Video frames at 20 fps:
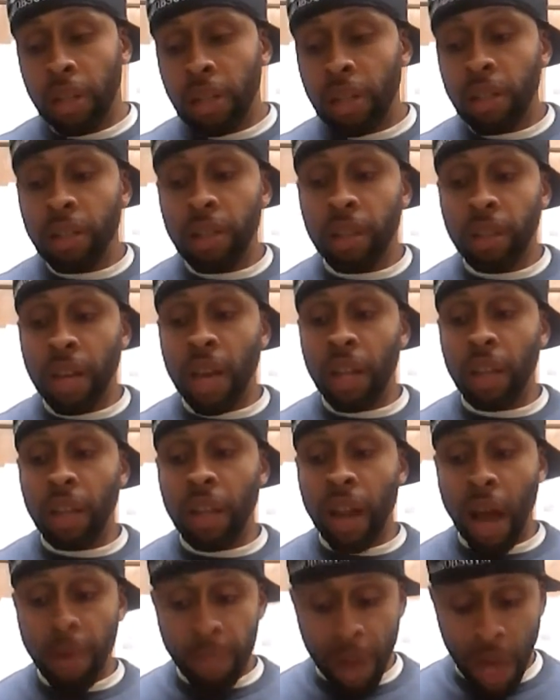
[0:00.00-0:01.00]
This is the
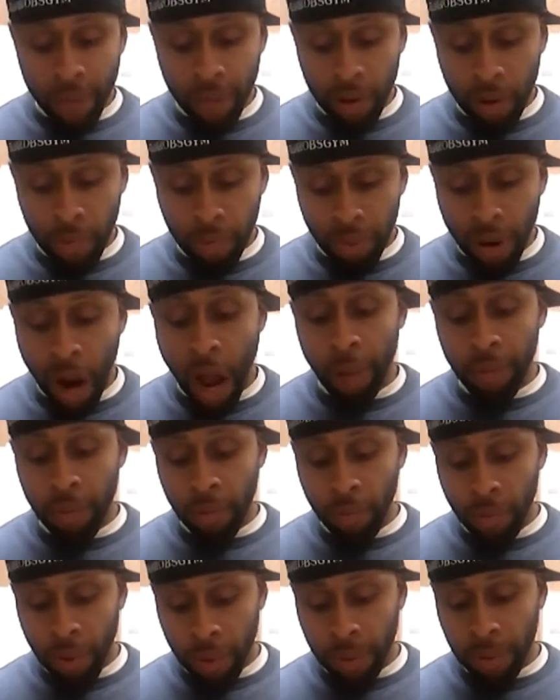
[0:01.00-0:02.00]
thing that I'm having a
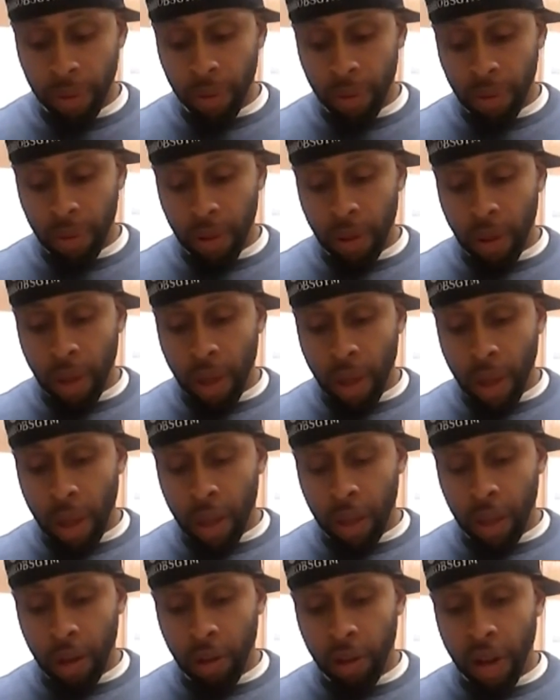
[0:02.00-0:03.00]
problem with,
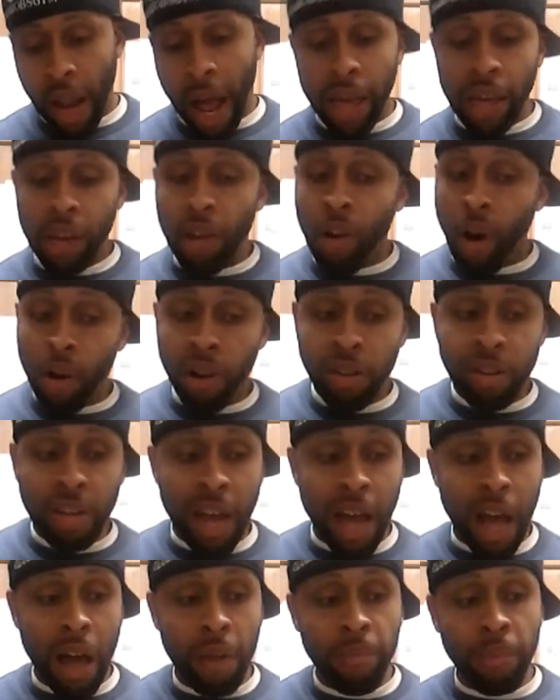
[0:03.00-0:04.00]
you know, that I hear all the
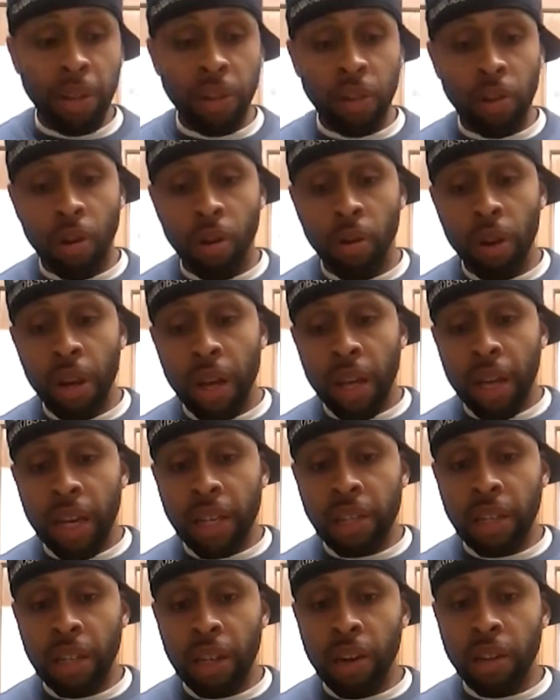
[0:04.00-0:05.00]
time. And, you know,
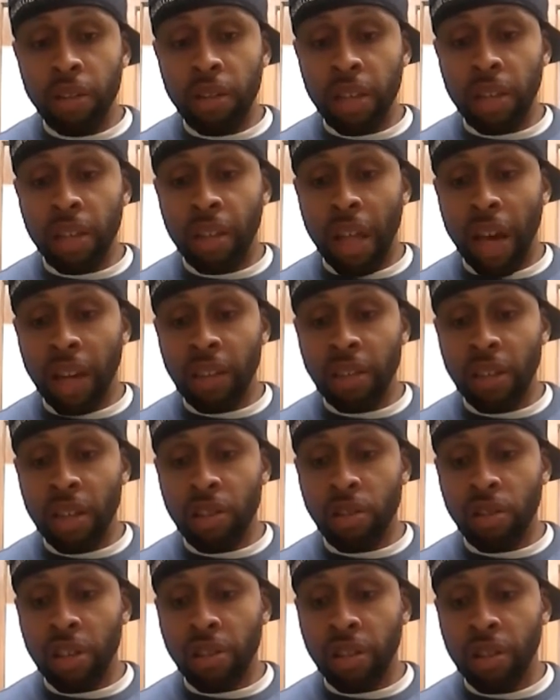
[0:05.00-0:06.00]
it's good to, like I
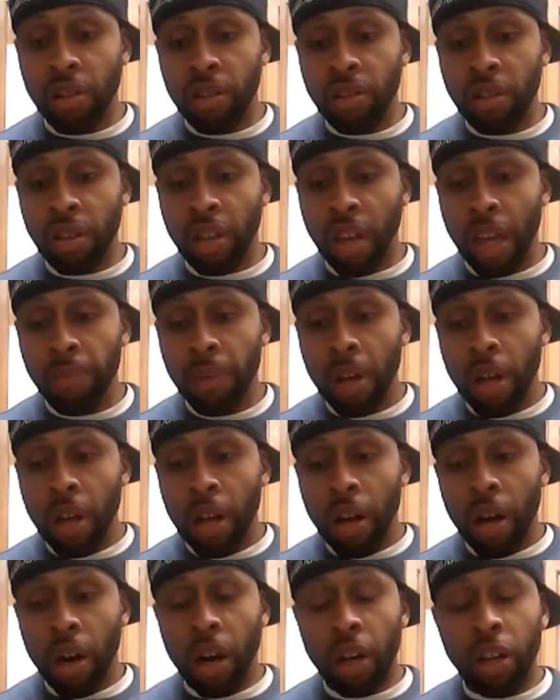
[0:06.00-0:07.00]
said, it's good to keep
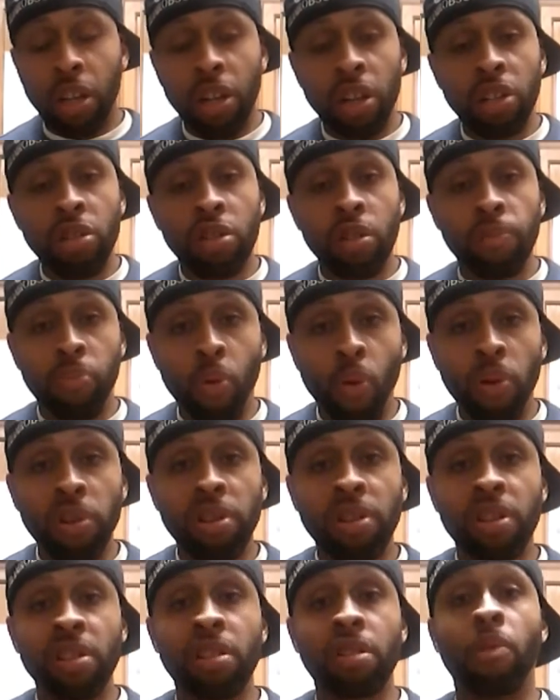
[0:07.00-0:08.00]
a good
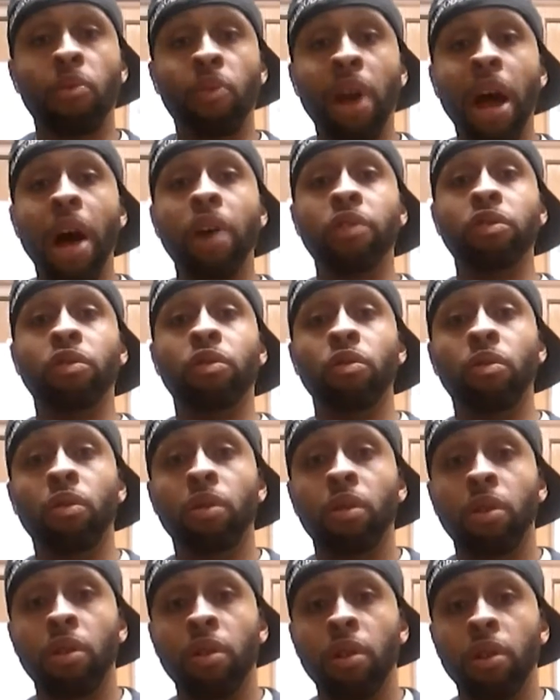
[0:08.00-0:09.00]
support system around you,